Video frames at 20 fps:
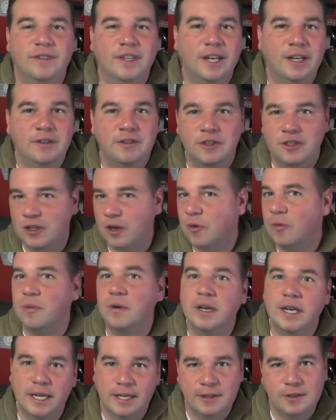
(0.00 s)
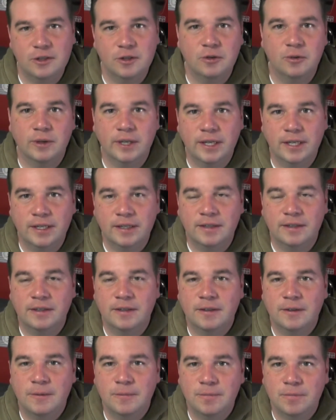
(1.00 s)
you don't need to read it
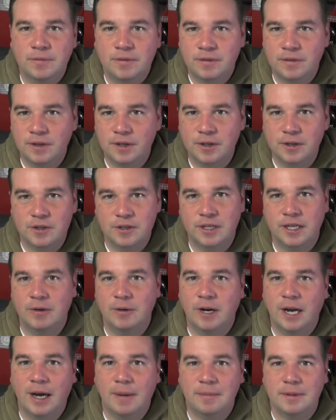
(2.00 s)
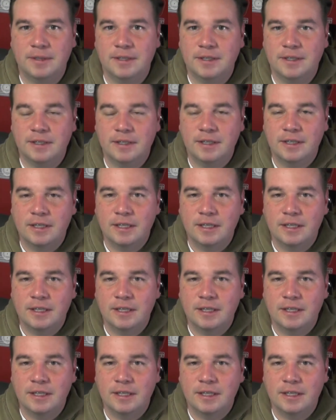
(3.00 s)
to understand what happens.